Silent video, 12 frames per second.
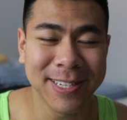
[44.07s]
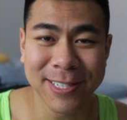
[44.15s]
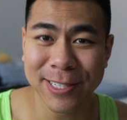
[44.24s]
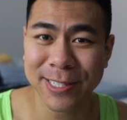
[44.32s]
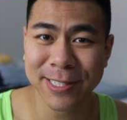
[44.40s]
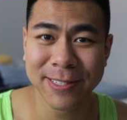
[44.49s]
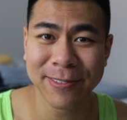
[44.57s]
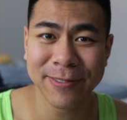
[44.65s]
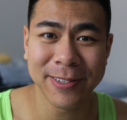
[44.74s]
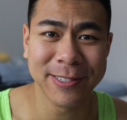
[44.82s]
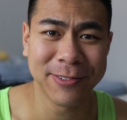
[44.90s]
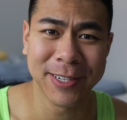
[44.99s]
it just
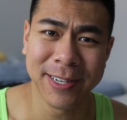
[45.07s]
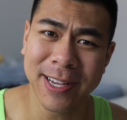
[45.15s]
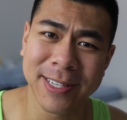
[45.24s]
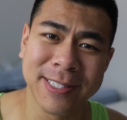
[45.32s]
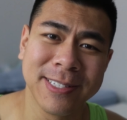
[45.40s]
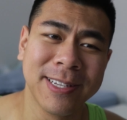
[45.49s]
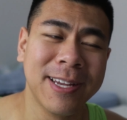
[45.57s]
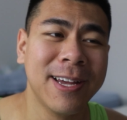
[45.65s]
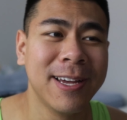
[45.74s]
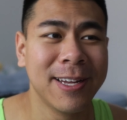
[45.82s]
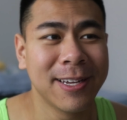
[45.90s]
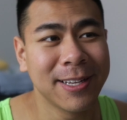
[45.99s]
feels really nice.
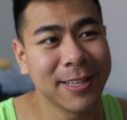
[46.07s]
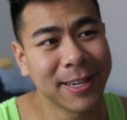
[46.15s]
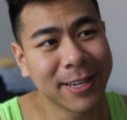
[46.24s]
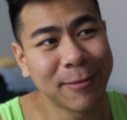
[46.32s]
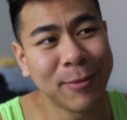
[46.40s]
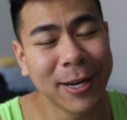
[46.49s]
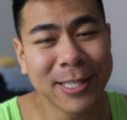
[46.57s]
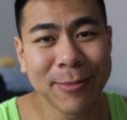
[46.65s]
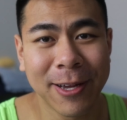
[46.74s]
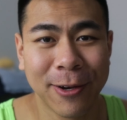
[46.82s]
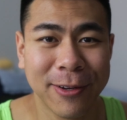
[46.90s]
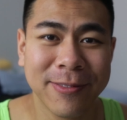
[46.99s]
Like compared to
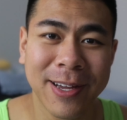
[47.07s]
my old